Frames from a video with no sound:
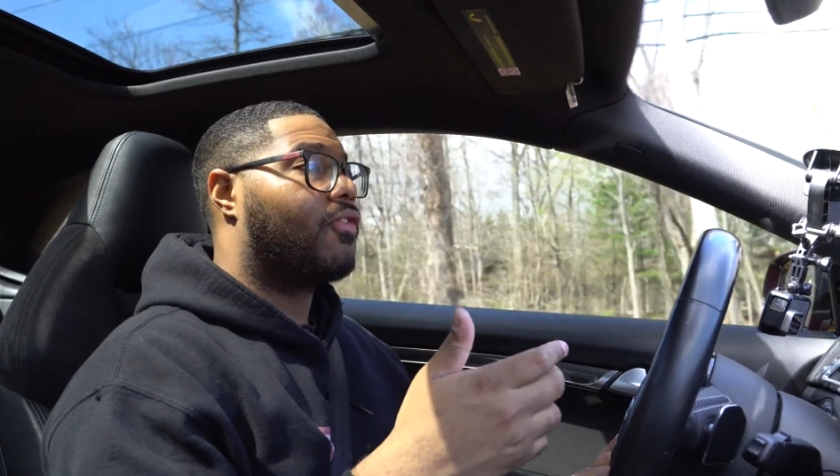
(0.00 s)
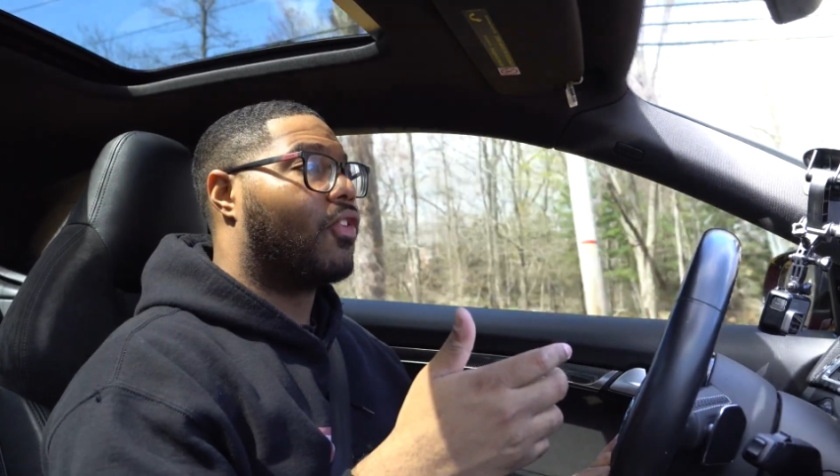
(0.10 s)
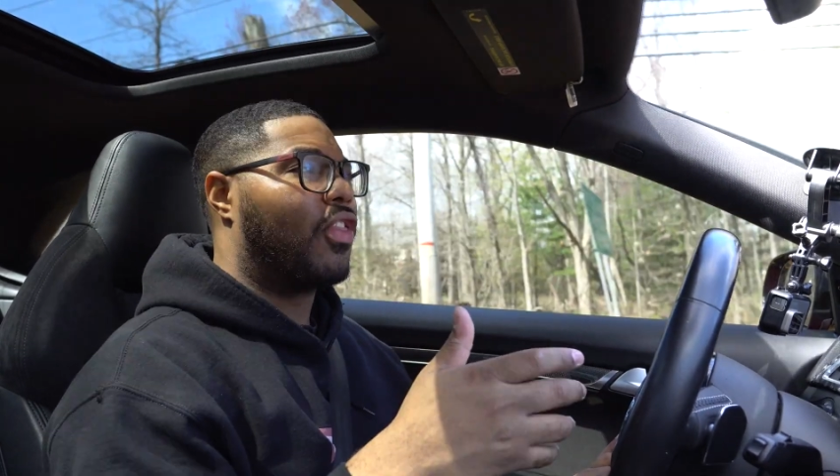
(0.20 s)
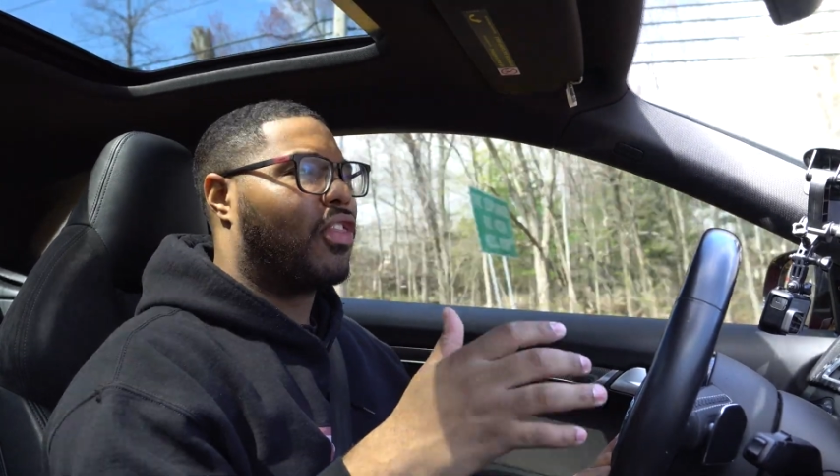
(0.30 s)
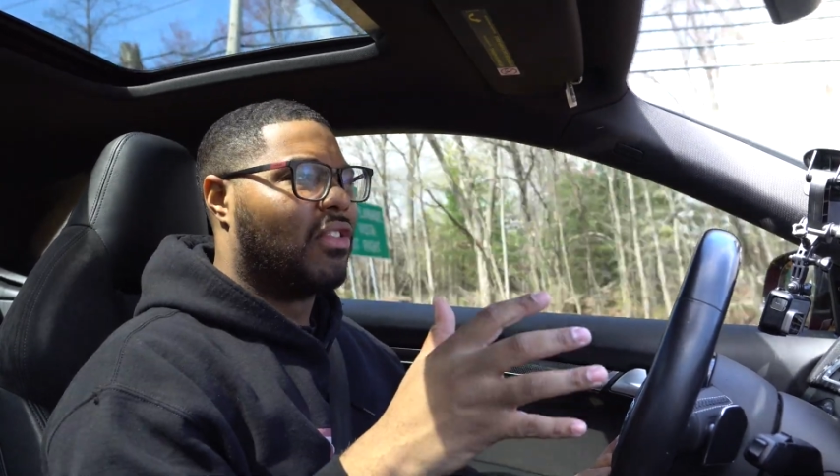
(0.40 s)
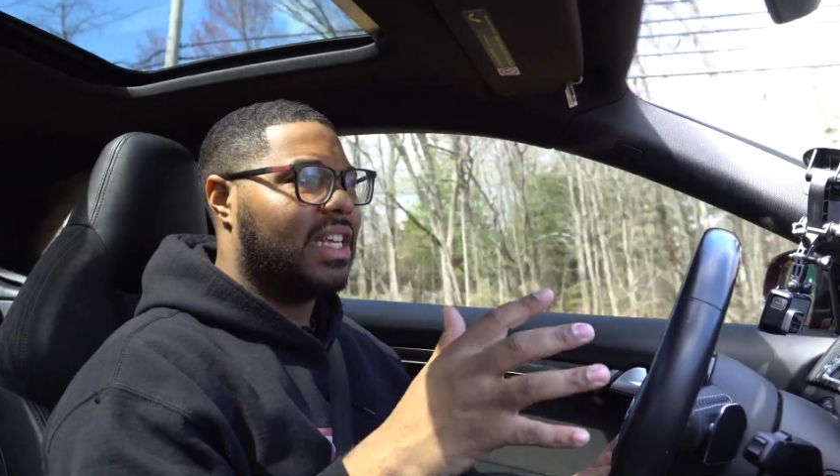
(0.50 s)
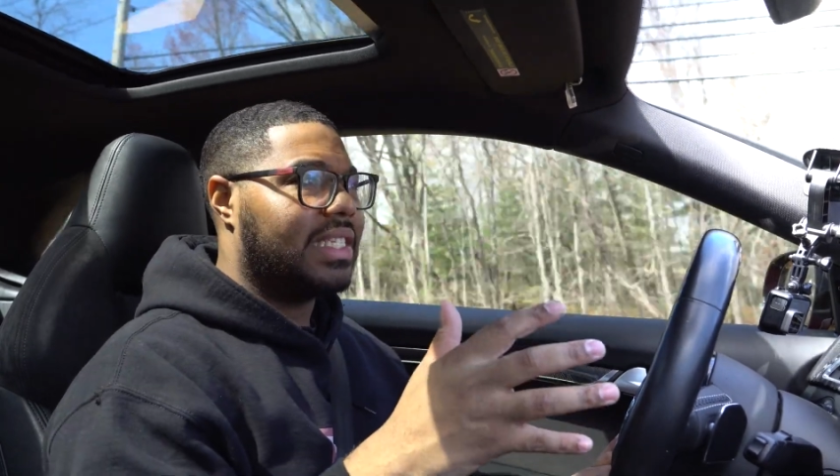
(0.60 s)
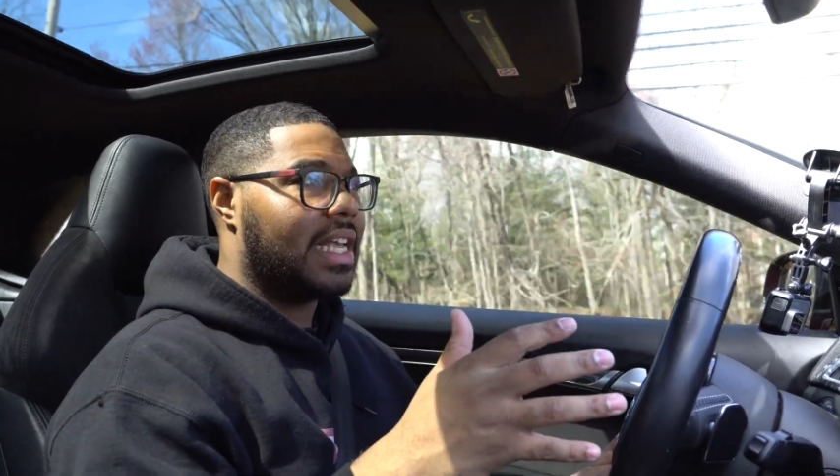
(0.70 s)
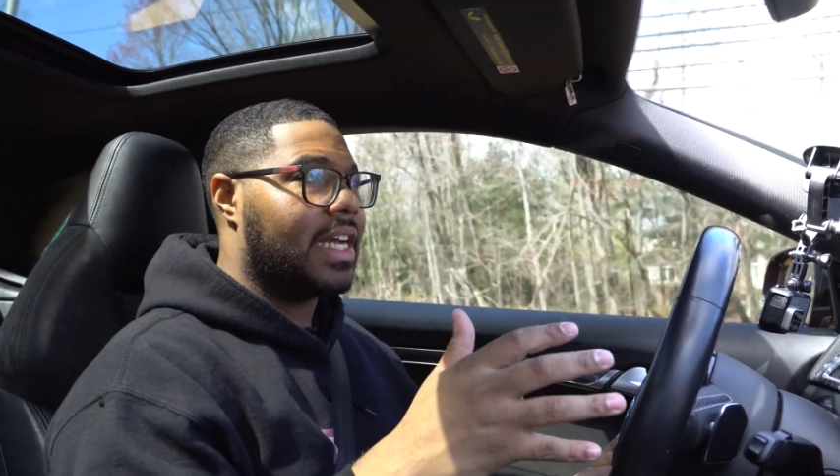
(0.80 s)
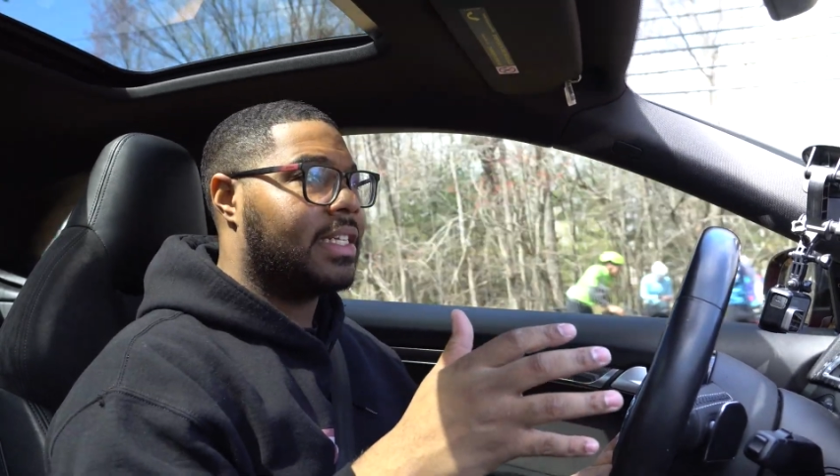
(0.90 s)
for 3
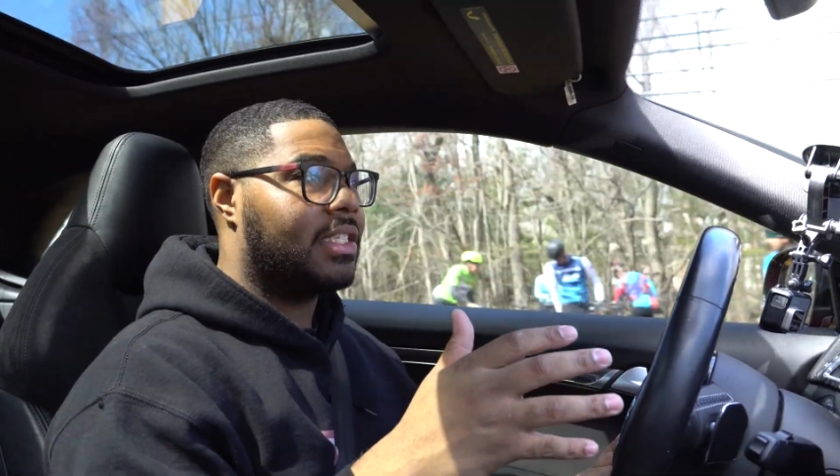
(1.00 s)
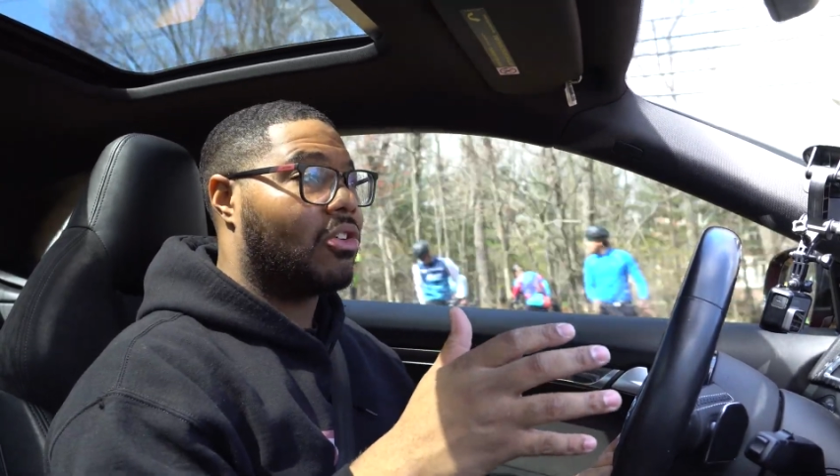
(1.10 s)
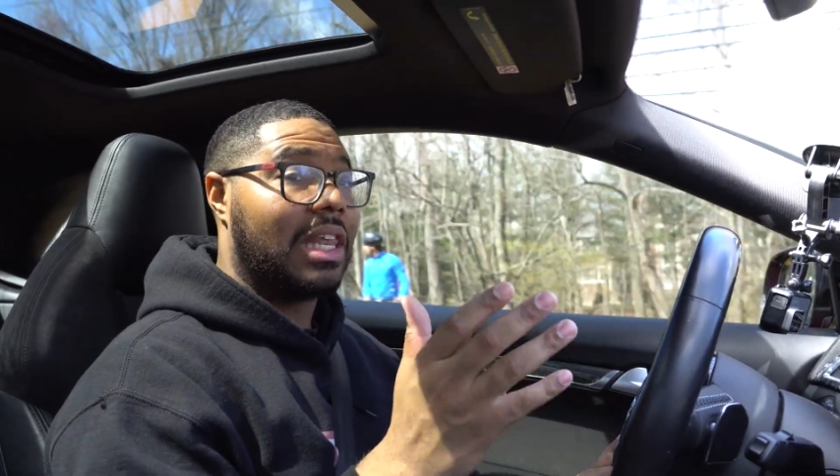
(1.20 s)
seconds or